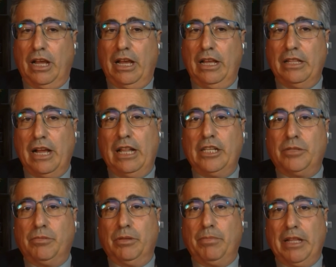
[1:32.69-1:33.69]

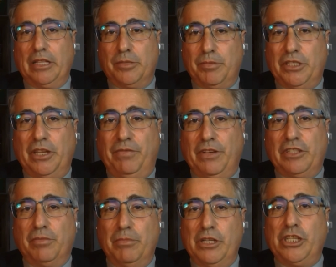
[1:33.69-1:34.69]
knowledgeable about the specifics of
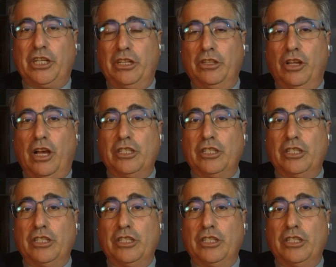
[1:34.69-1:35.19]
Michigan law,